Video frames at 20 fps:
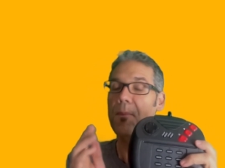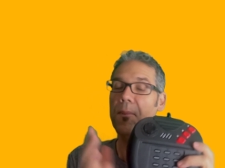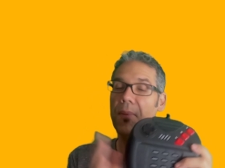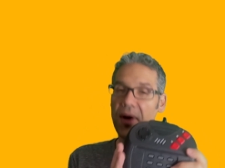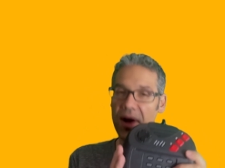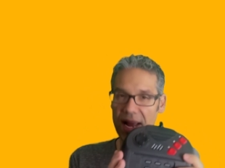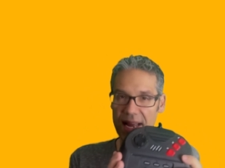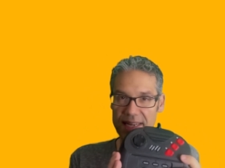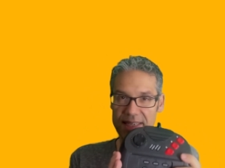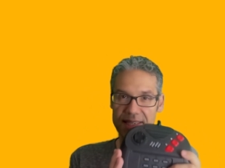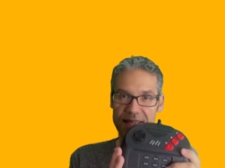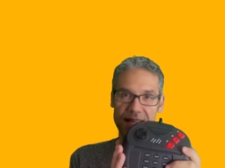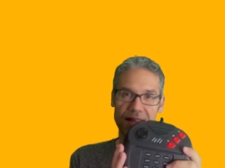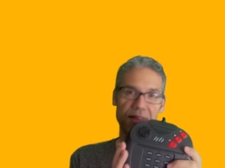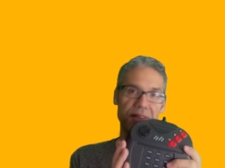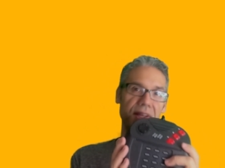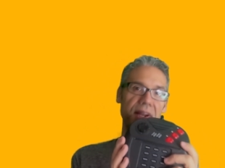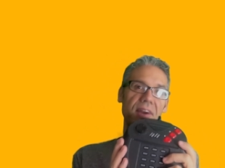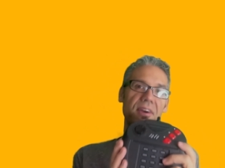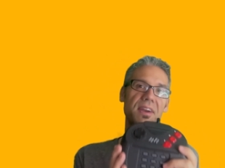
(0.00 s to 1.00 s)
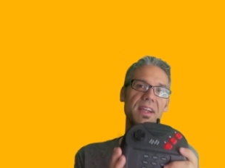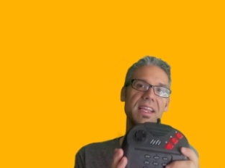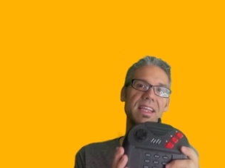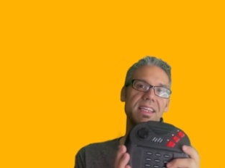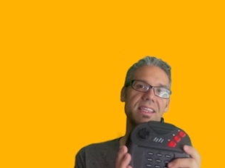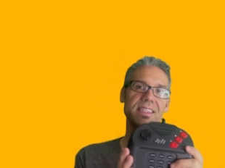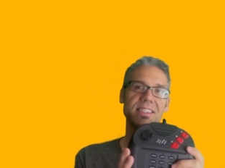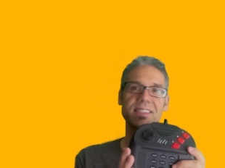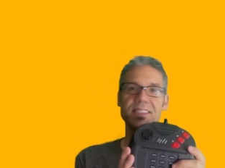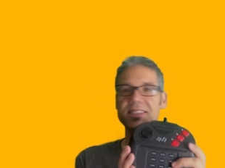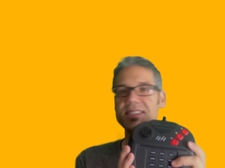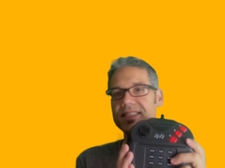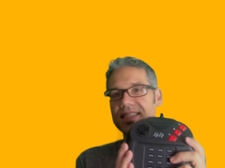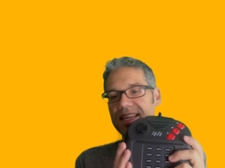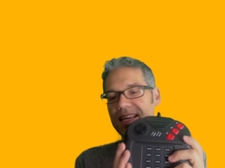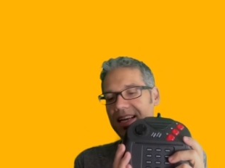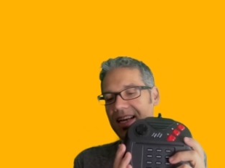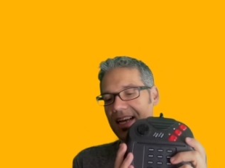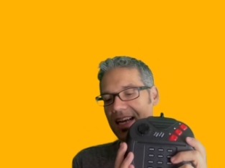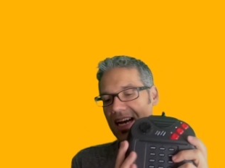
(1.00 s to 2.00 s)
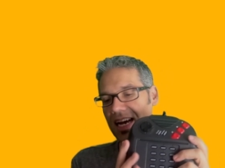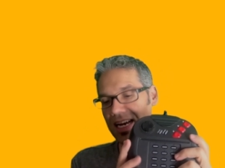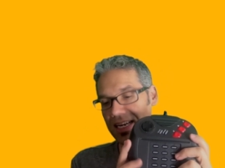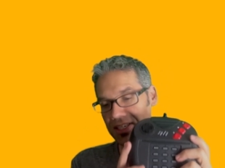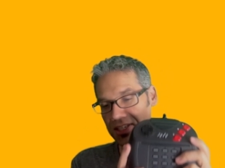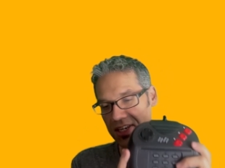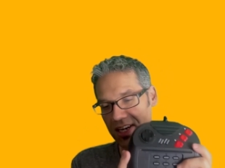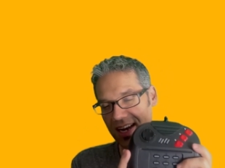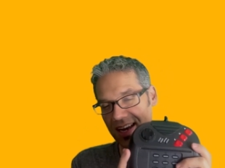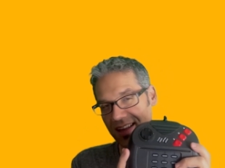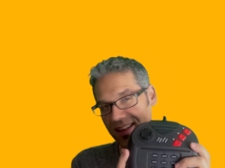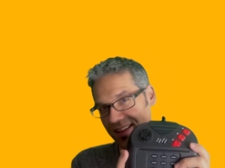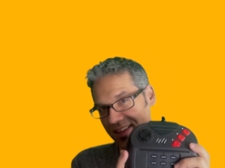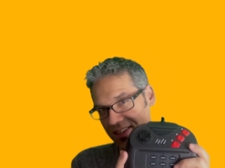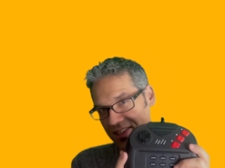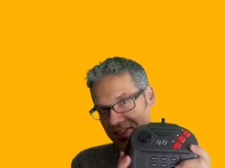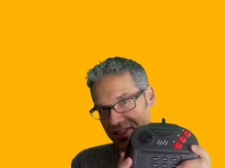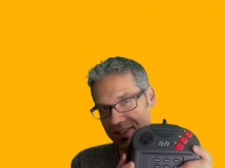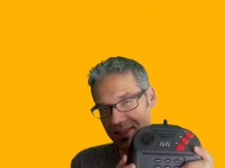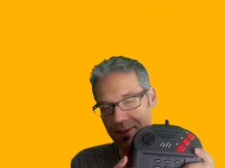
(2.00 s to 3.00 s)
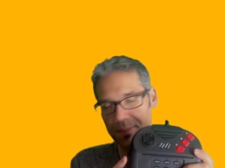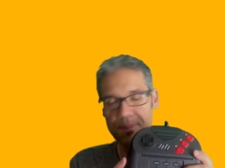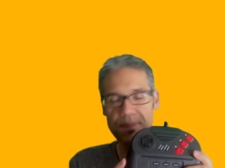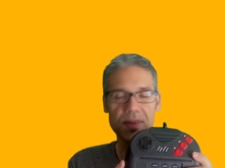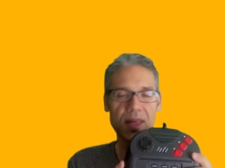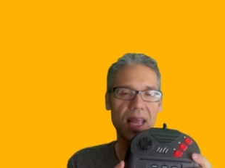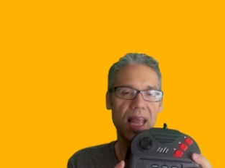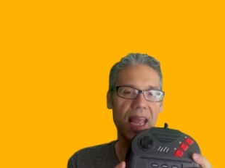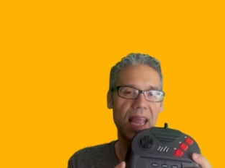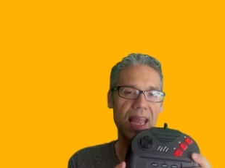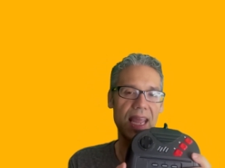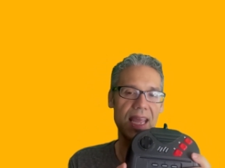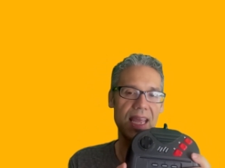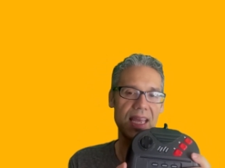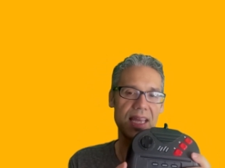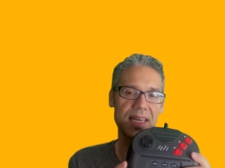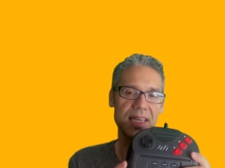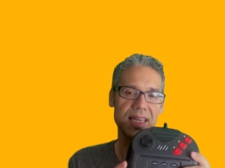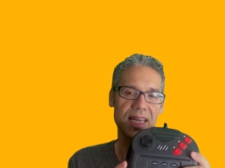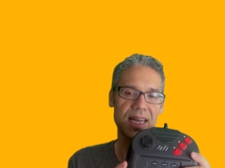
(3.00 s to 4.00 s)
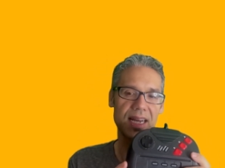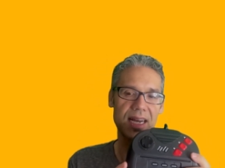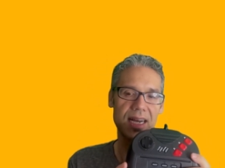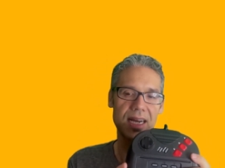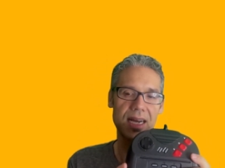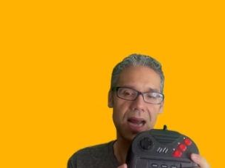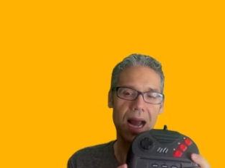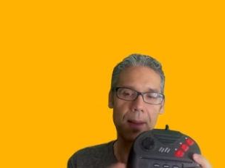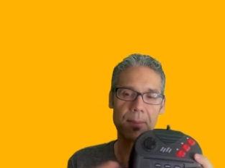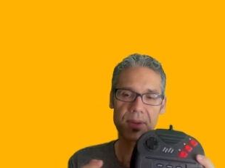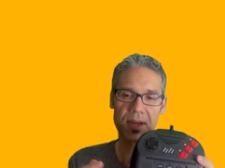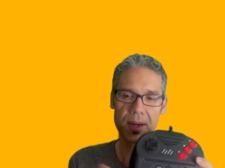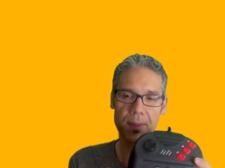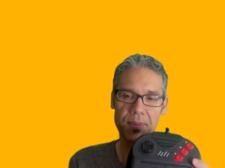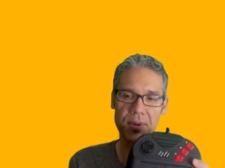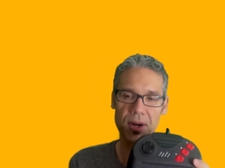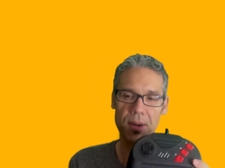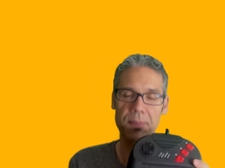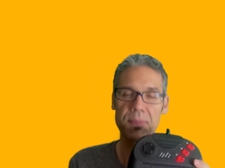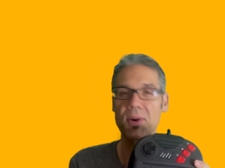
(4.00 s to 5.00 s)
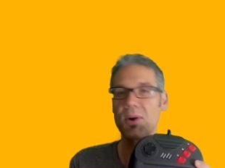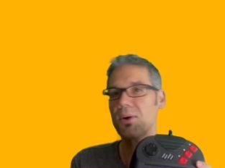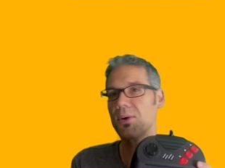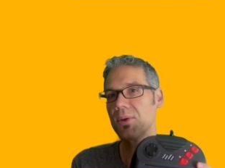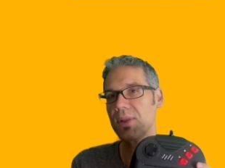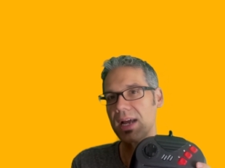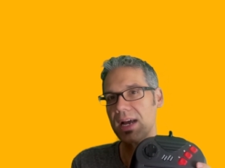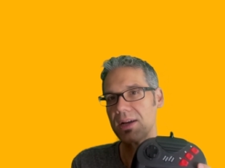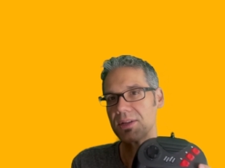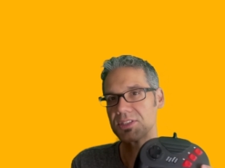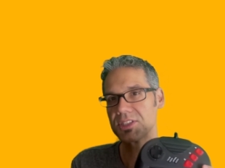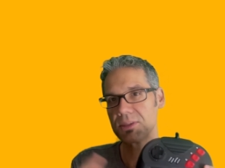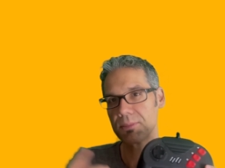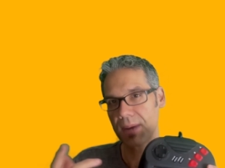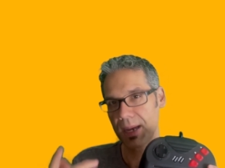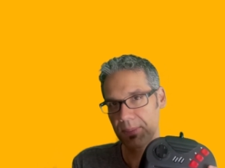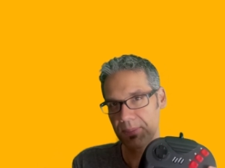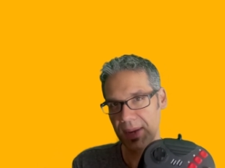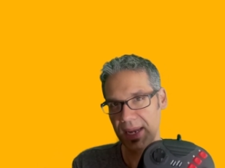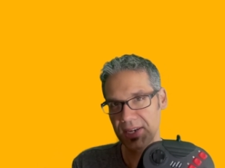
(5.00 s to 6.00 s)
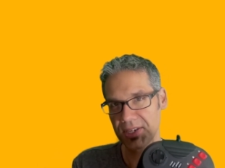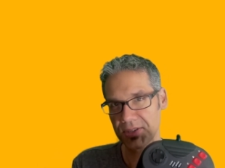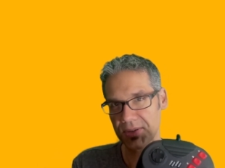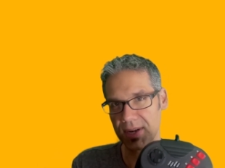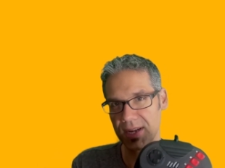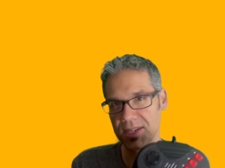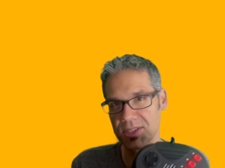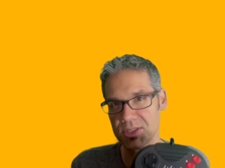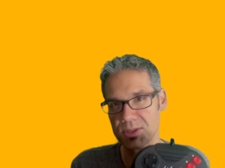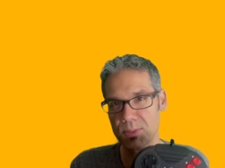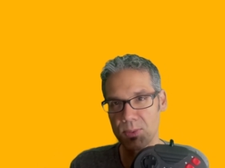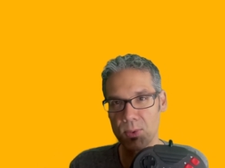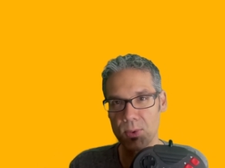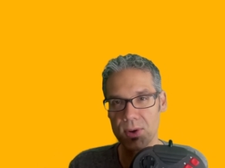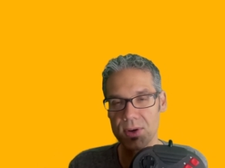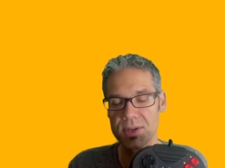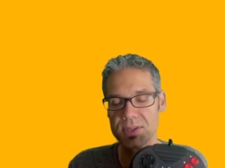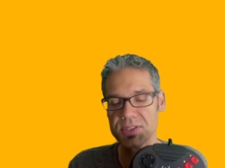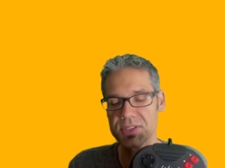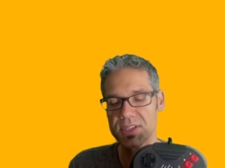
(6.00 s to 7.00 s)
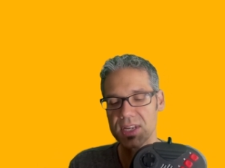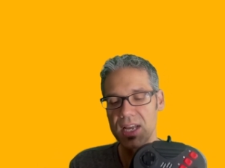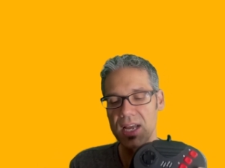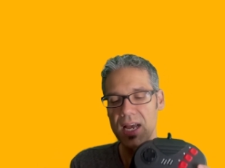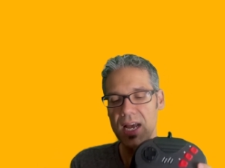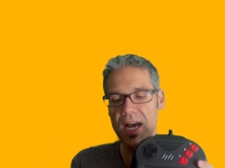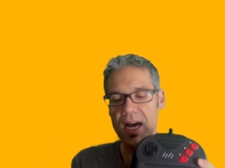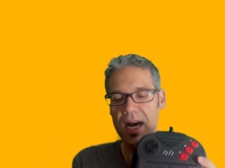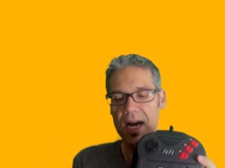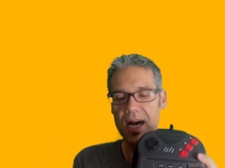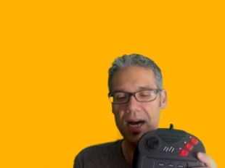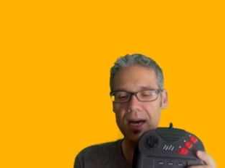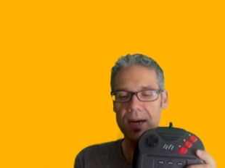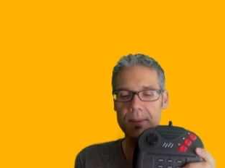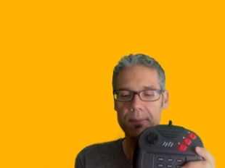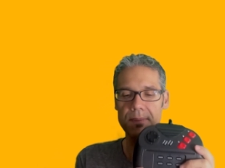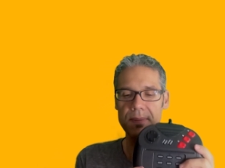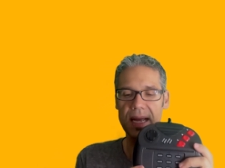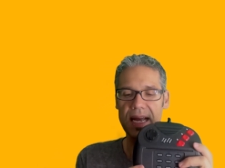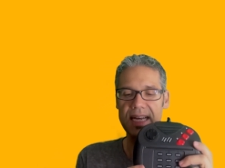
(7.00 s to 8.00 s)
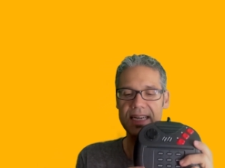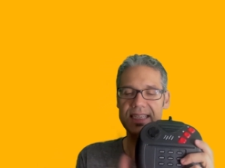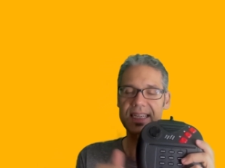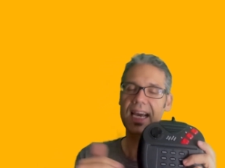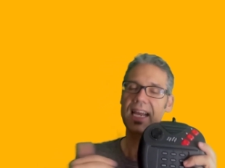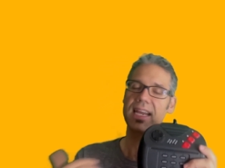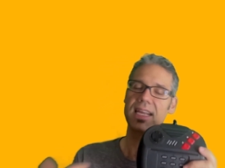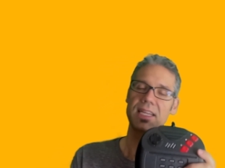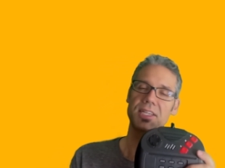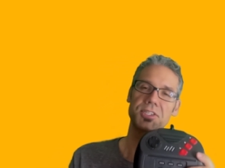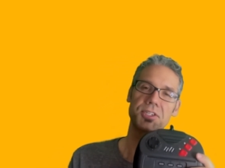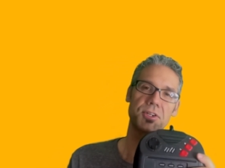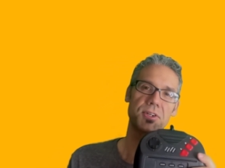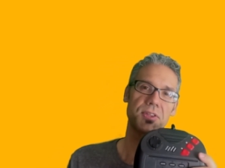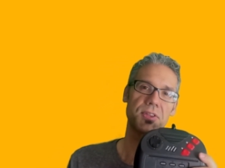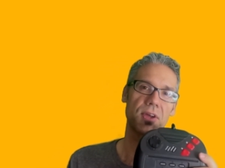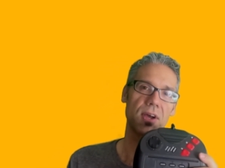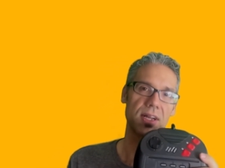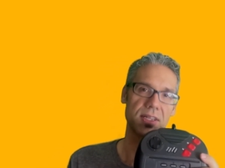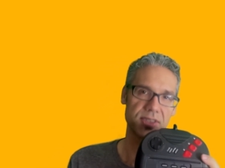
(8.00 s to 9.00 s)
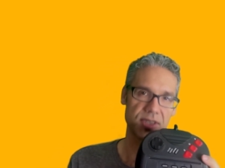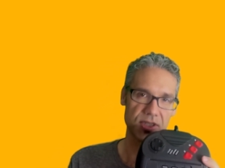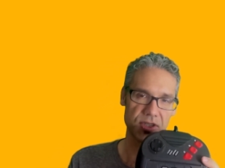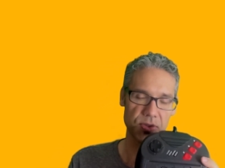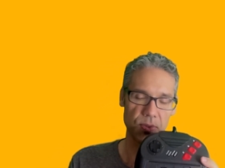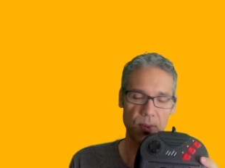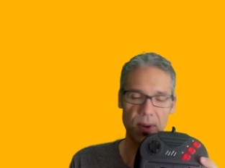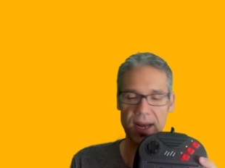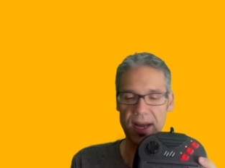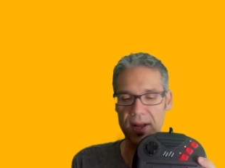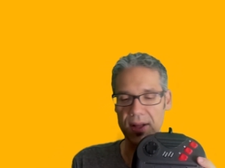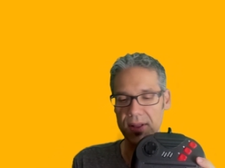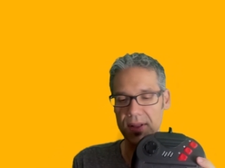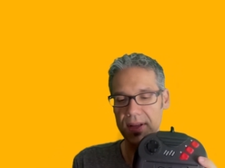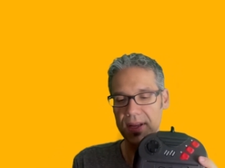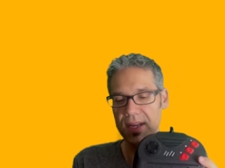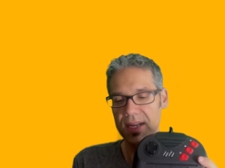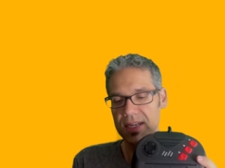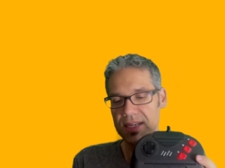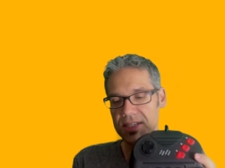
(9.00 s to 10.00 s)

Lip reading: But there is a challenge, and I'm going to put a poll out to my Patreon supporters and kind of get your thoughts as well.